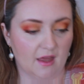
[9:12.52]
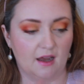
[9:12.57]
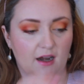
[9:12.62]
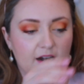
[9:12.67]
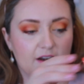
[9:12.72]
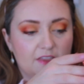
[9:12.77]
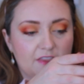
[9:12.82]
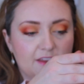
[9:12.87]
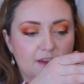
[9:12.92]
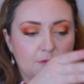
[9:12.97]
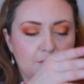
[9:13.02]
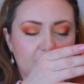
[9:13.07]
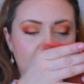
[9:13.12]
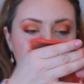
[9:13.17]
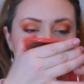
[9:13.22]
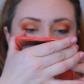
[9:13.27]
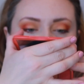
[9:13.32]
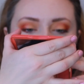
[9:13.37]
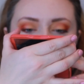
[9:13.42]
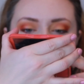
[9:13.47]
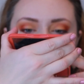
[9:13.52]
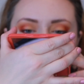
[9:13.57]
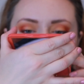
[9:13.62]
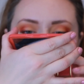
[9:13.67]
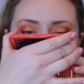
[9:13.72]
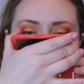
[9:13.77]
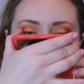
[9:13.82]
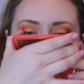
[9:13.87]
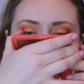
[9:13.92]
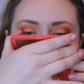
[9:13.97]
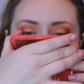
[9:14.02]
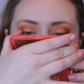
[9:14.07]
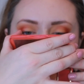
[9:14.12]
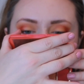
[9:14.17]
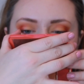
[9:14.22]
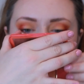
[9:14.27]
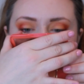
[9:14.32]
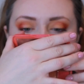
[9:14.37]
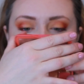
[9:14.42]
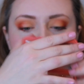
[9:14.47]
And then we're going to go in
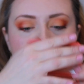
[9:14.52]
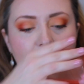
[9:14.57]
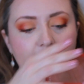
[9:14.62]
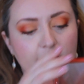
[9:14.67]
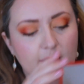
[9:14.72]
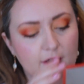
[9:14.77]
with